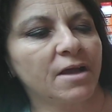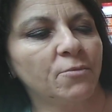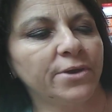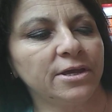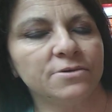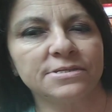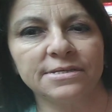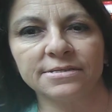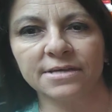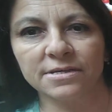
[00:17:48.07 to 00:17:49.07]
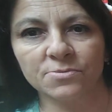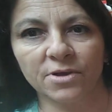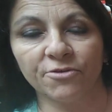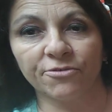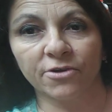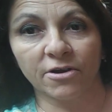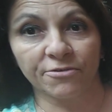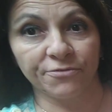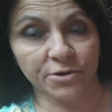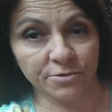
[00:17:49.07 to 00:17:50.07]
We use these as well for our
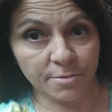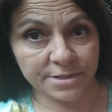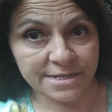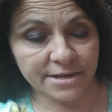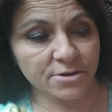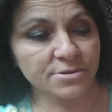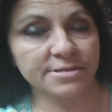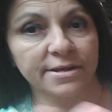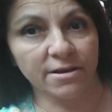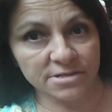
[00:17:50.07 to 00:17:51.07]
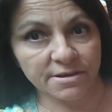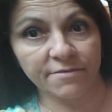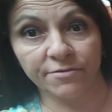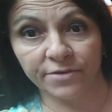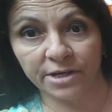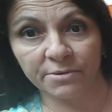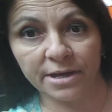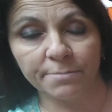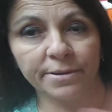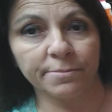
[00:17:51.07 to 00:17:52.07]
funeral potatoes that I also have a video
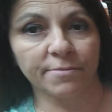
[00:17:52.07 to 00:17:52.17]
up.